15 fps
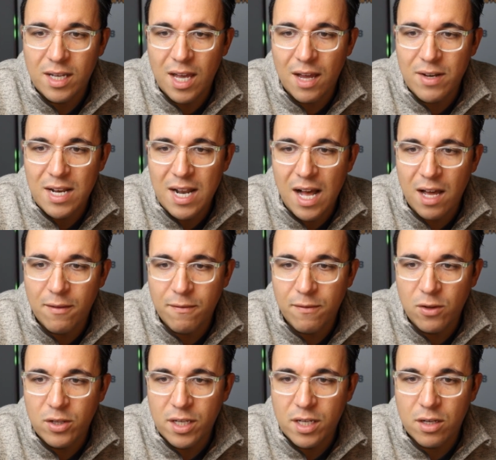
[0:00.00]
have not
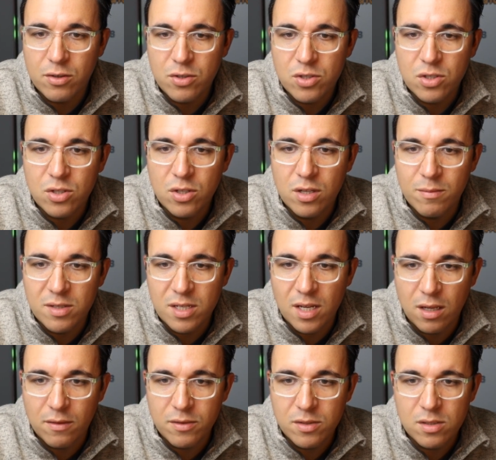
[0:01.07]
fully understood
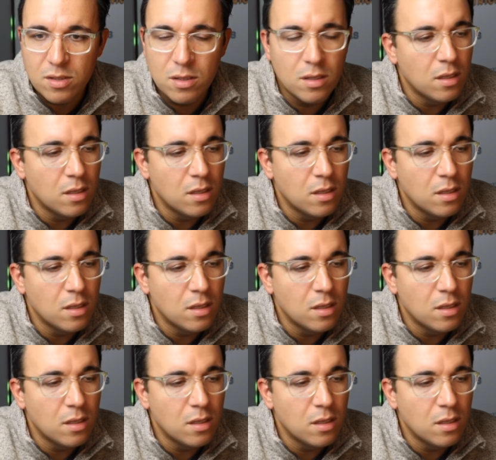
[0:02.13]
themselves.